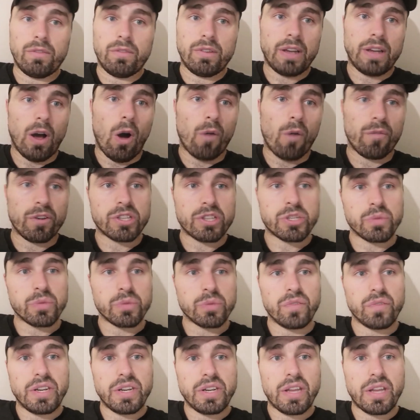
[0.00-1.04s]
offered us
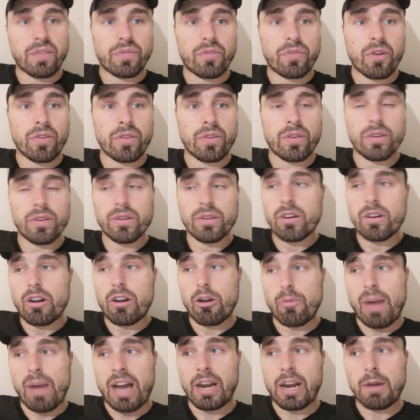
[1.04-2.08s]
something different,
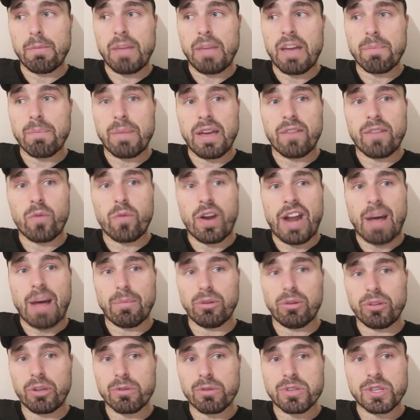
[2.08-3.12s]
reminded me a bit of when
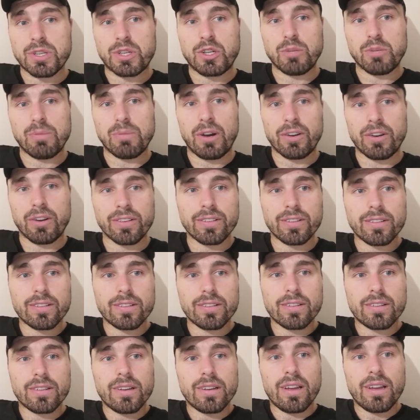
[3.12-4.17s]
Amel used to come on,
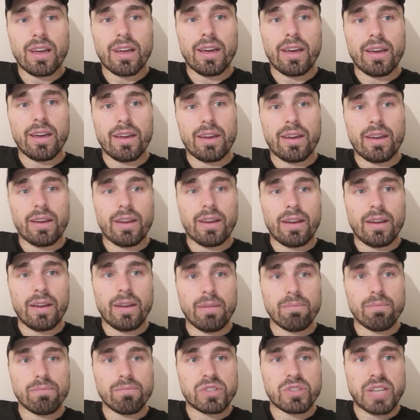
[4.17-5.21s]

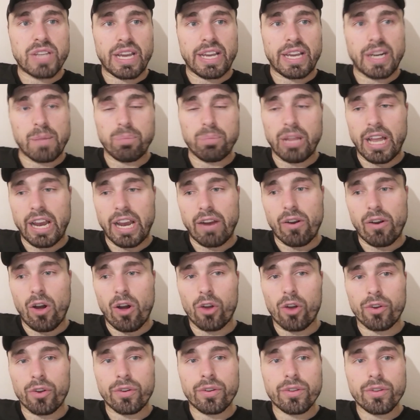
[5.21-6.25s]
taking a player
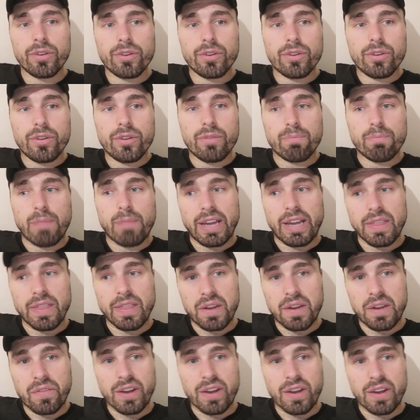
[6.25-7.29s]
on, making the
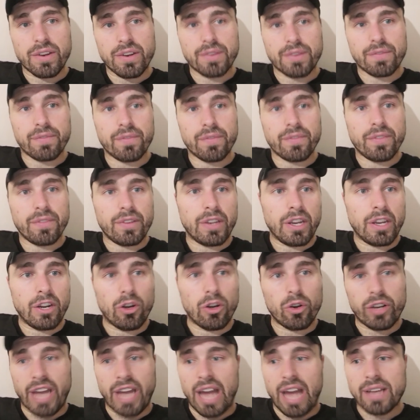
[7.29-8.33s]
defender, you
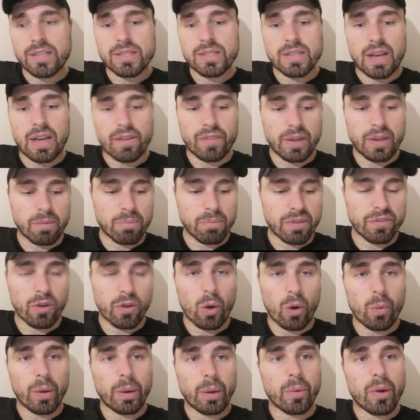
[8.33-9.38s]
know, guess. I think
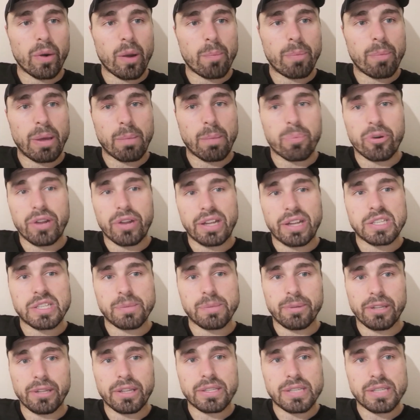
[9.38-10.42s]
before we were a bit
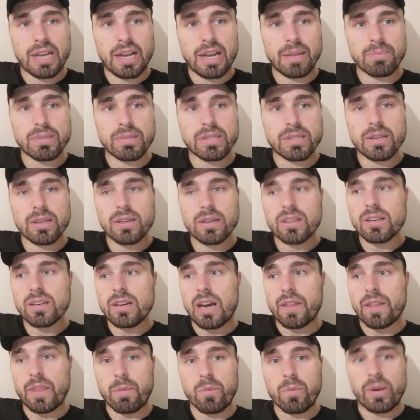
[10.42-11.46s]
predictable at times.
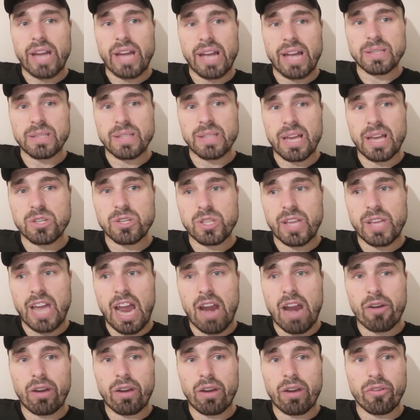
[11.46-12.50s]
I think we were getting to the of the
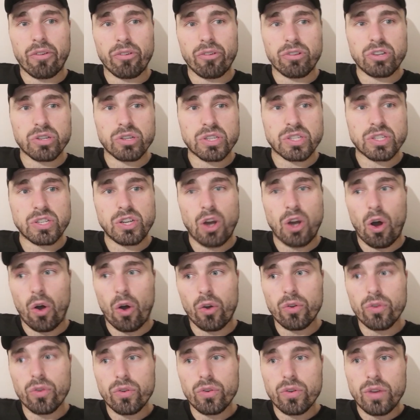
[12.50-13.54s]
area and just not.
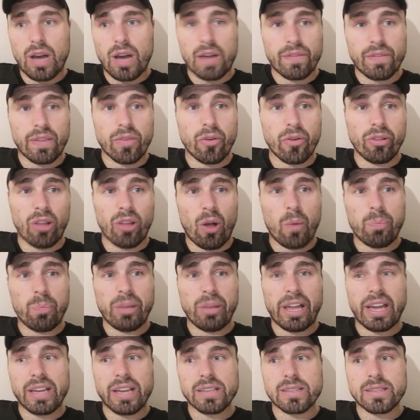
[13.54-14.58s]
I think there are a lot of
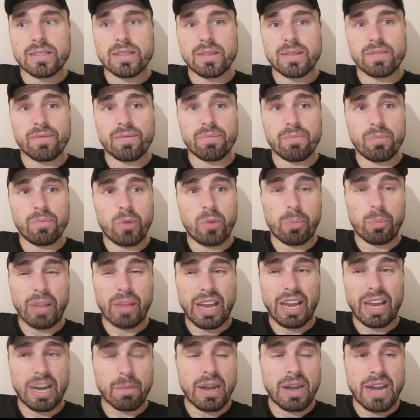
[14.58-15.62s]
players, we were
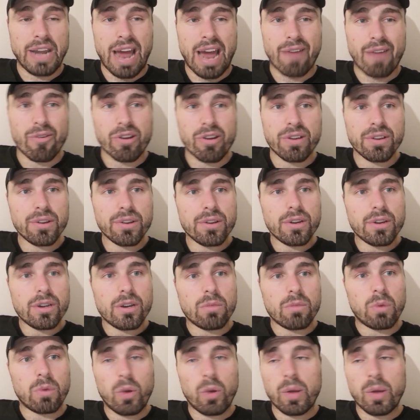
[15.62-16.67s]
playing a bit narrow.
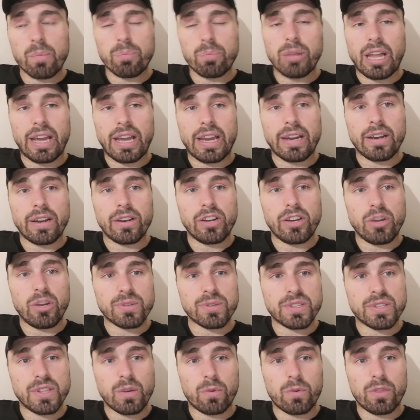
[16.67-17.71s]
We weren't playing and
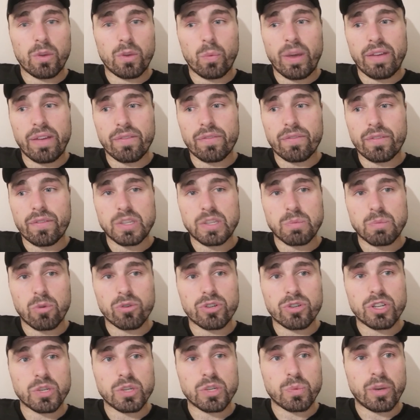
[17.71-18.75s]
using the width as
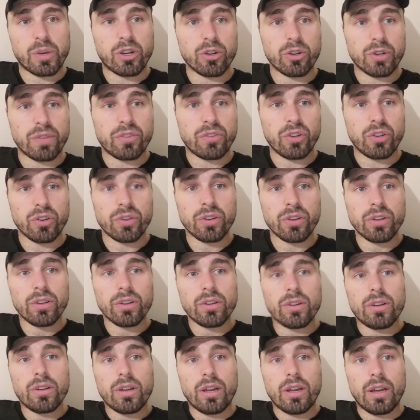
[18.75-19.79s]
much as we could have done.
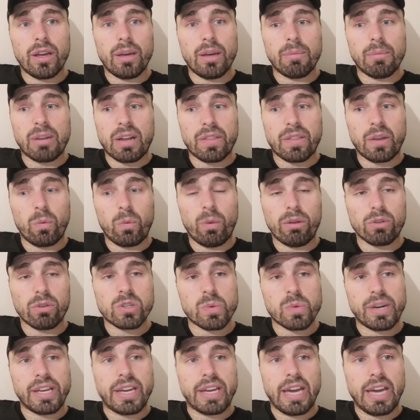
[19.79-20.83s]
And I think Wilkes,
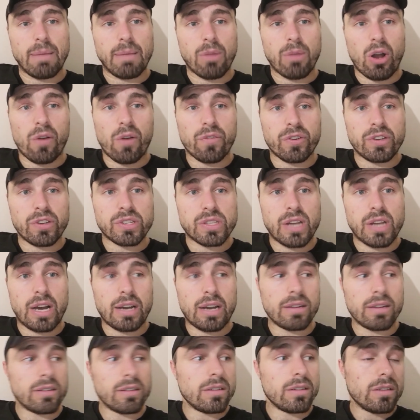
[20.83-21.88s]
when he came, offered us that.